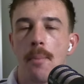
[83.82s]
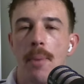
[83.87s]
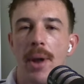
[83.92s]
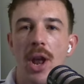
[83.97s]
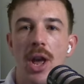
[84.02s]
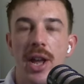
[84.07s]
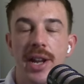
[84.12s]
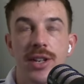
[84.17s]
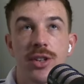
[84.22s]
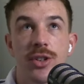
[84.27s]

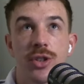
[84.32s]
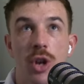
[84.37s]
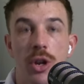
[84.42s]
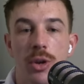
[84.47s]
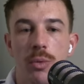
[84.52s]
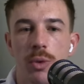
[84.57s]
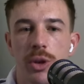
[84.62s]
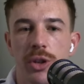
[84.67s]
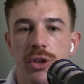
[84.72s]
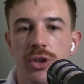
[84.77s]
But I just
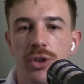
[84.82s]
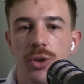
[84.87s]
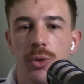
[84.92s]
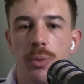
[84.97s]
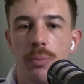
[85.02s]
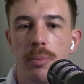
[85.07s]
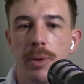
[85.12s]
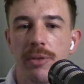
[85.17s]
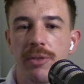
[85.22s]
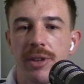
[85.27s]
kind of oh, yeah. wanted to
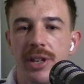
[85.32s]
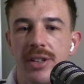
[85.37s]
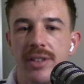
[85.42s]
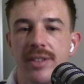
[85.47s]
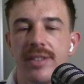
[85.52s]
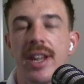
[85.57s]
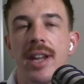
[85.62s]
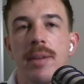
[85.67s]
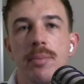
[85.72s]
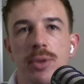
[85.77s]
do a bit of a
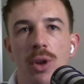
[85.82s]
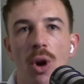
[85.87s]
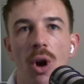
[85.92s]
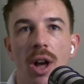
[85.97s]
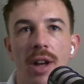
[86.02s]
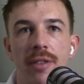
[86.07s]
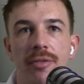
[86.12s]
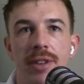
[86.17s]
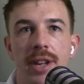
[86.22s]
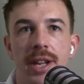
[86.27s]
deep
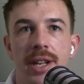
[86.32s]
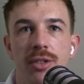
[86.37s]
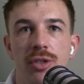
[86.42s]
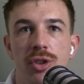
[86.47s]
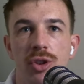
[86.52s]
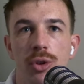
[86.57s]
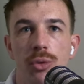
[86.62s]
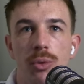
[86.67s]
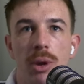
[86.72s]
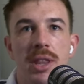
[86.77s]
dive
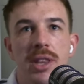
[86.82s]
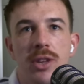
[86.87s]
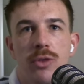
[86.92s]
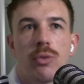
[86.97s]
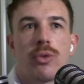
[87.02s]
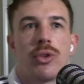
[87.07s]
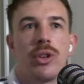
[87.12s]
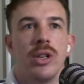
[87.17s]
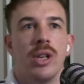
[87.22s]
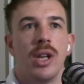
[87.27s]
into, and
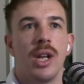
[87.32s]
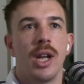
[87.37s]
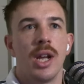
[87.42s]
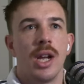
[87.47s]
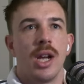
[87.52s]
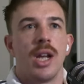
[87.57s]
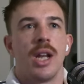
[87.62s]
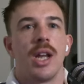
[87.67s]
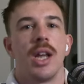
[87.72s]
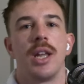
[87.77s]
this wasn't
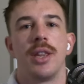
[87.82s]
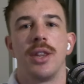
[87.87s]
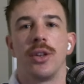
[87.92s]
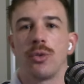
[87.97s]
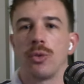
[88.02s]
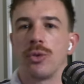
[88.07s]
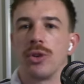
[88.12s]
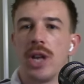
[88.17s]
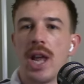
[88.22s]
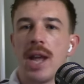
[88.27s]

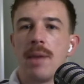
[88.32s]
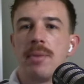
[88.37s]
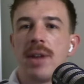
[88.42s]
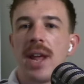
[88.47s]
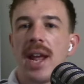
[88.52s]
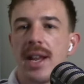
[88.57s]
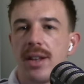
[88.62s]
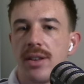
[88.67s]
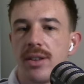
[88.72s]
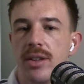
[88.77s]
this wasn't aimed
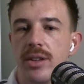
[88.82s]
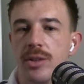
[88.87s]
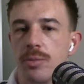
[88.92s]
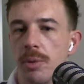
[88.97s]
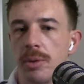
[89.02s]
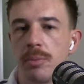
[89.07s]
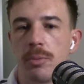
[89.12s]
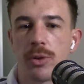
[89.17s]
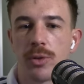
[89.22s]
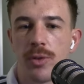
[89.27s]
at the
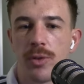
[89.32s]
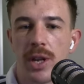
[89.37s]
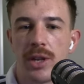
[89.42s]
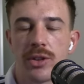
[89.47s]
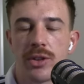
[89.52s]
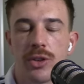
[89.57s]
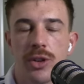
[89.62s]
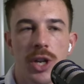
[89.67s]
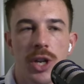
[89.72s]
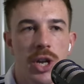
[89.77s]
Springboks
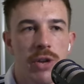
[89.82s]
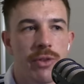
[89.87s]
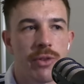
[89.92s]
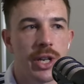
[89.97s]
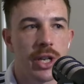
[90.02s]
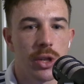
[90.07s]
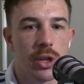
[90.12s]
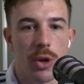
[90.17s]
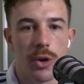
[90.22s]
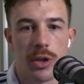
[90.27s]
fans because I don't
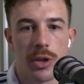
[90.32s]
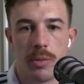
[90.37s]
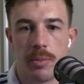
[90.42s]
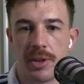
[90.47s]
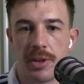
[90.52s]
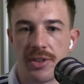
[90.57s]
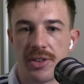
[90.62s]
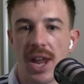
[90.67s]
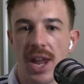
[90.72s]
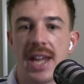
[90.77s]
think a lot of
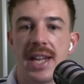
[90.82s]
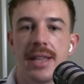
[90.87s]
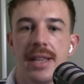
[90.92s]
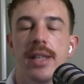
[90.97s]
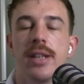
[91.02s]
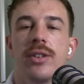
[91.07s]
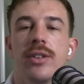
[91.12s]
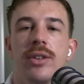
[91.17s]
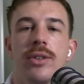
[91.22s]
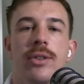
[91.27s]
them are
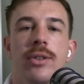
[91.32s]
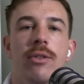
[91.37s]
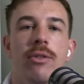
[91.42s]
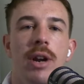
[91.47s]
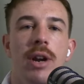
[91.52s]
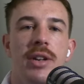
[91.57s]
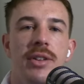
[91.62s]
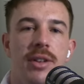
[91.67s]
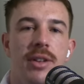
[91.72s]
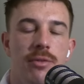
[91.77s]
saying this is the
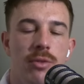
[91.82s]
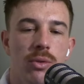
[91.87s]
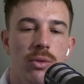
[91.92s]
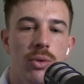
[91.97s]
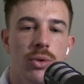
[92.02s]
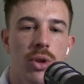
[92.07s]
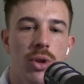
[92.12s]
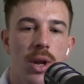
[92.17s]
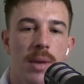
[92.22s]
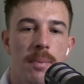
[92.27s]
greatest ever
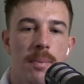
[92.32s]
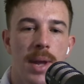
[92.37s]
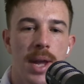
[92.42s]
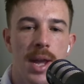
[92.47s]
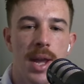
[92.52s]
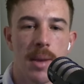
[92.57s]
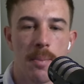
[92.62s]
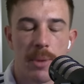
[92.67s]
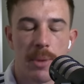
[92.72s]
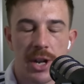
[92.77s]
all time.
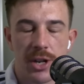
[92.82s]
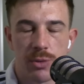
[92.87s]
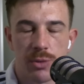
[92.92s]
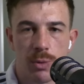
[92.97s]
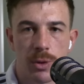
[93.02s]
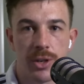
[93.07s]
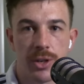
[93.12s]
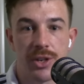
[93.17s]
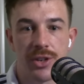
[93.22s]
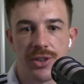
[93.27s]
But I
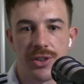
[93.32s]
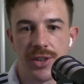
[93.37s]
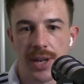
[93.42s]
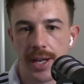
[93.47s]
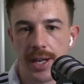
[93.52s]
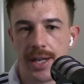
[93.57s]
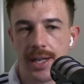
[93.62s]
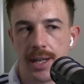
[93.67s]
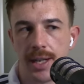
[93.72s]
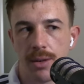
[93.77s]
just wanted to
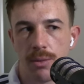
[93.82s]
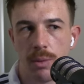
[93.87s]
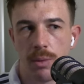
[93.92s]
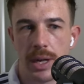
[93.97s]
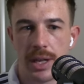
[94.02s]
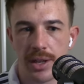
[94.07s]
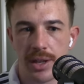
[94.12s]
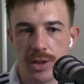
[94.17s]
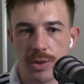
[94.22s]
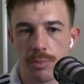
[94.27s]
see
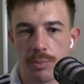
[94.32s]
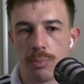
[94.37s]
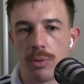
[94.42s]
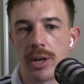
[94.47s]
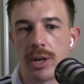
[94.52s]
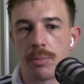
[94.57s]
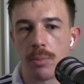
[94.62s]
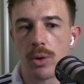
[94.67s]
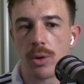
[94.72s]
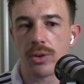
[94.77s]
where the
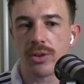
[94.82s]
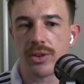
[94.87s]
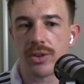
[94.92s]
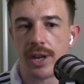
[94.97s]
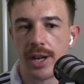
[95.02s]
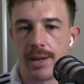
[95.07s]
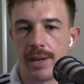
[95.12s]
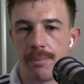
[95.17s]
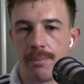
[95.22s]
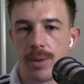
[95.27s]
Springboks
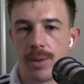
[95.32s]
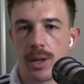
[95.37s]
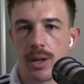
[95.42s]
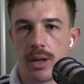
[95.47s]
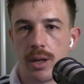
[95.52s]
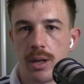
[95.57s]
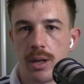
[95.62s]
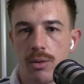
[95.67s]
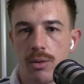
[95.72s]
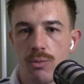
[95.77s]
team
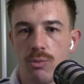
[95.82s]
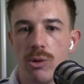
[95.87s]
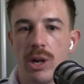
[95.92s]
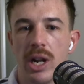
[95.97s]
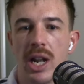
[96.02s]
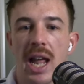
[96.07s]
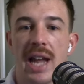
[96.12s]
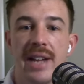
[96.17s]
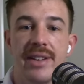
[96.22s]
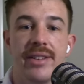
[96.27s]

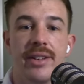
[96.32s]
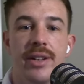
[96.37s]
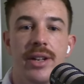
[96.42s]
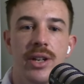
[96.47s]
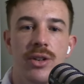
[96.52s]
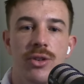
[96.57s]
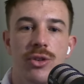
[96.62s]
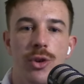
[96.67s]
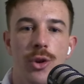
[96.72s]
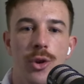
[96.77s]

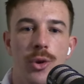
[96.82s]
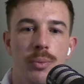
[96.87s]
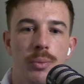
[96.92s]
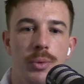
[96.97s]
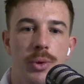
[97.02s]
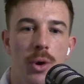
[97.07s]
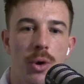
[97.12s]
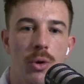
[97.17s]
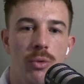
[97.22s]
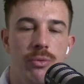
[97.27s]
related in
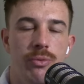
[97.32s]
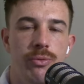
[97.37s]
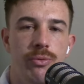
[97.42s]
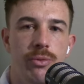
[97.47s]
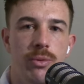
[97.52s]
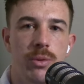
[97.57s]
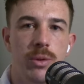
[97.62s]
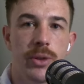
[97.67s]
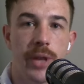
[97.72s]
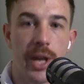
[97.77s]
terms of
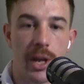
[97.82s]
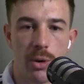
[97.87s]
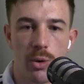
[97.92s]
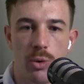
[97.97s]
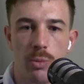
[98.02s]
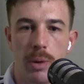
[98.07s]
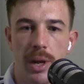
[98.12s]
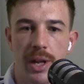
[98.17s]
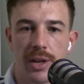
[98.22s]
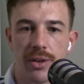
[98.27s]
their
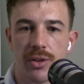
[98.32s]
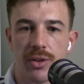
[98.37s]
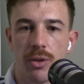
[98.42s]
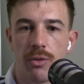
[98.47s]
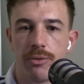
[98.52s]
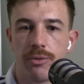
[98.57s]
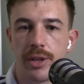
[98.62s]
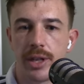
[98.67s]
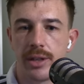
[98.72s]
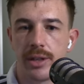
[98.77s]
All Blacks
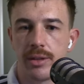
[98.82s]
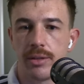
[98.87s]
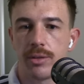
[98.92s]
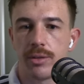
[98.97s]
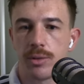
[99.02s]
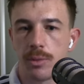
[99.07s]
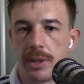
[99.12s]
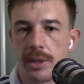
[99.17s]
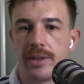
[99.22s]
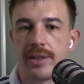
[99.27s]
of the
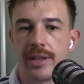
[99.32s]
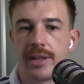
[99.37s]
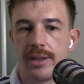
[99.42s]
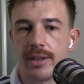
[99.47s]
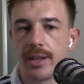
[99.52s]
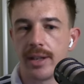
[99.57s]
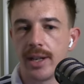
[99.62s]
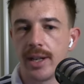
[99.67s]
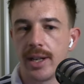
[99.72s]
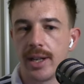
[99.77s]

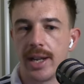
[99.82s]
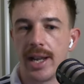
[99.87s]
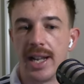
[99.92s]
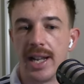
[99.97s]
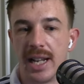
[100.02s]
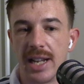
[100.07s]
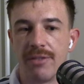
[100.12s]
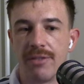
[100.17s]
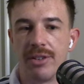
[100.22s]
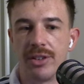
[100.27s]

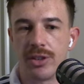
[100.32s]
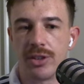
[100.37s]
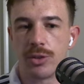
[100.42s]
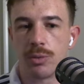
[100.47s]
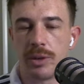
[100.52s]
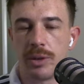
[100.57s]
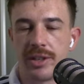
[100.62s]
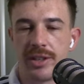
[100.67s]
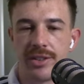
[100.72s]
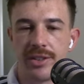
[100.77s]
2011 to
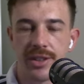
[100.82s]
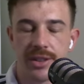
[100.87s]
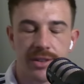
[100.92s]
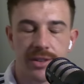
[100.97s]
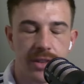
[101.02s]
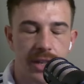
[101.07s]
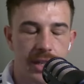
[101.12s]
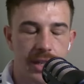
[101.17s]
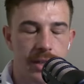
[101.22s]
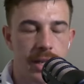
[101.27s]

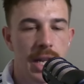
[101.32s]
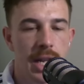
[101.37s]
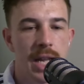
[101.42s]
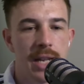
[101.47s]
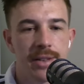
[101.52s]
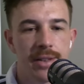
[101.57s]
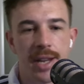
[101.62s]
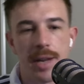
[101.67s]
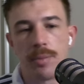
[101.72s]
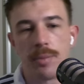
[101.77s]
2016
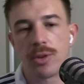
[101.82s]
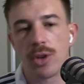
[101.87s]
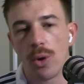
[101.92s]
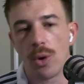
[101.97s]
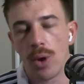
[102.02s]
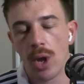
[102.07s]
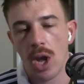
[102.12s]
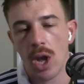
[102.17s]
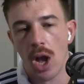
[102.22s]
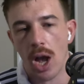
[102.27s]
team.
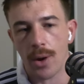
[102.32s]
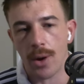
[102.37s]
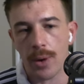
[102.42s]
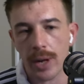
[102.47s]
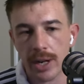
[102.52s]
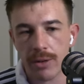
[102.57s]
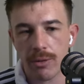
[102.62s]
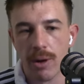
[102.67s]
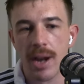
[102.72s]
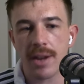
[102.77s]
So I
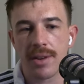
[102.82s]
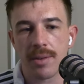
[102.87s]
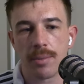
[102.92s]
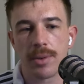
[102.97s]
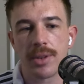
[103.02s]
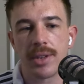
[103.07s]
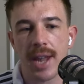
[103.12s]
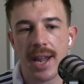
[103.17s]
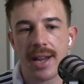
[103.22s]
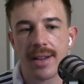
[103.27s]
quickly ran
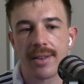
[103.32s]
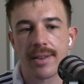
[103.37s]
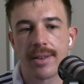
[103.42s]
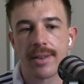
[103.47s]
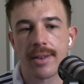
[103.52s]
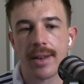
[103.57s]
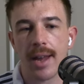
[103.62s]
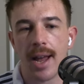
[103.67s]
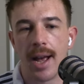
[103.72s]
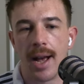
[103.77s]
some
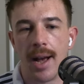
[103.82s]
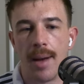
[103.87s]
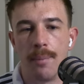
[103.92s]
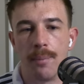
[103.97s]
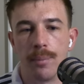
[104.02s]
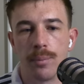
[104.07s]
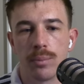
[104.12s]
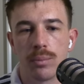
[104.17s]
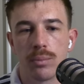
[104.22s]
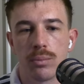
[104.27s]
stats
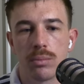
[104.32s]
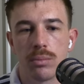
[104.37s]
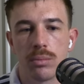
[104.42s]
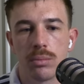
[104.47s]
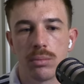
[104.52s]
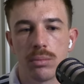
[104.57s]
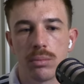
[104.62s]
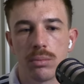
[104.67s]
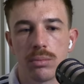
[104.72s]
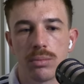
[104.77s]
um,
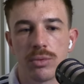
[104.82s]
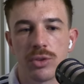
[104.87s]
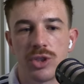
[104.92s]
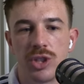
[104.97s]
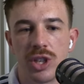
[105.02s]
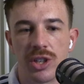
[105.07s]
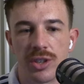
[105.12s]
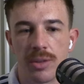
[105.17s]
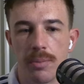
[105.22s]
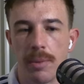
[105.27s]

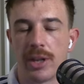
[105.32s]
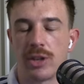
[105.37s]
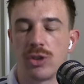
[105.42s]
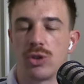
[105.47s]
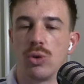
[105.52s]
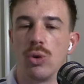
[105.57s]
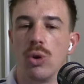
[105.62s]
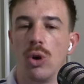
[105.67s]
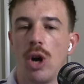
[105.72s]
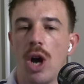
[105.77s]
just to make
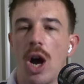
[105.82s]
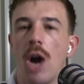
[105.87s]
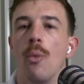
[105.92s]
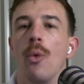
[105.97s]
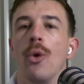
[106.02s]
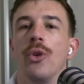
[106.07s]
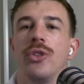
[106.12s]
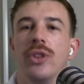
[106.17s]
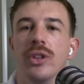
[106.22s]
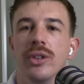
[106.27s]
sure I
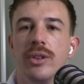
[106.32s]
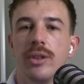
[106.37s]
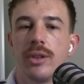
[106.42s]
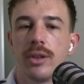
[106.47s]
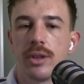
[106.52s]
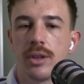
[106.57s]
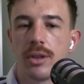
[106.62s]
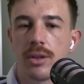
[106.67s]
wasn't